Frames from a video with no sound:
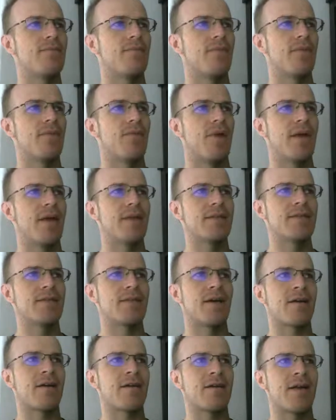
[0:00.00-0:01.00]
and it's
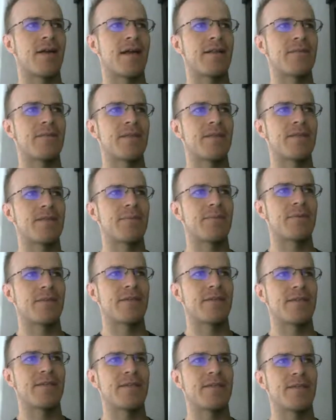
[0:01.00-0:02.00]
got our Alamance
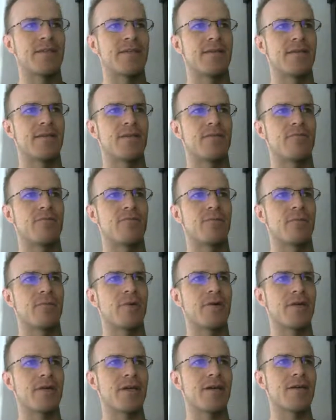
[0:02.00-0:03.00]
Burlington
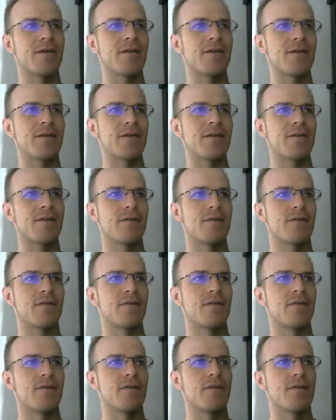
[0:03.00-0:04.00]
report card,
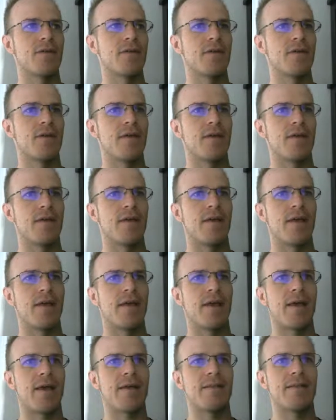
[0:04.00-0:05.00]

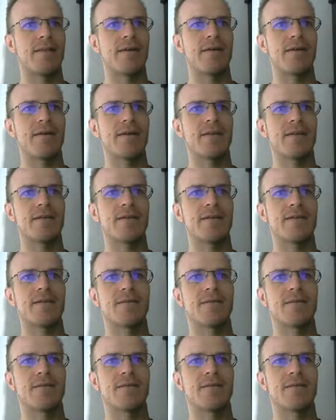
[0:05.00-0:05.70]
and there it is.